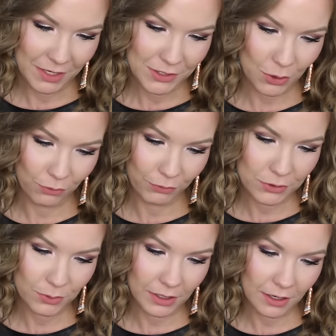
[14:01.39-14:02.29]
So the
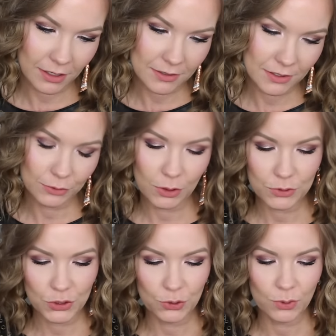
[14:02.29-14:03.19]
first one I got is
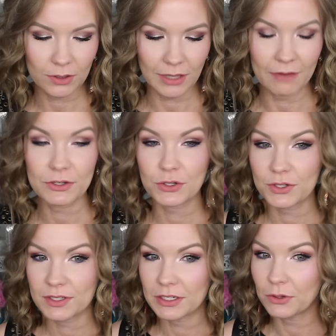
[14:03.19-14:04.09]
02 Lavender
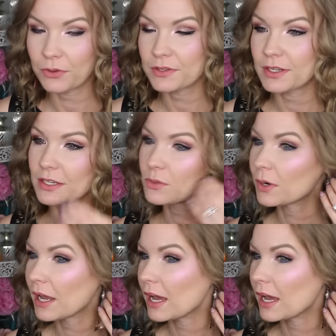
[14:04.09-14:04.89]
Steel. This is what I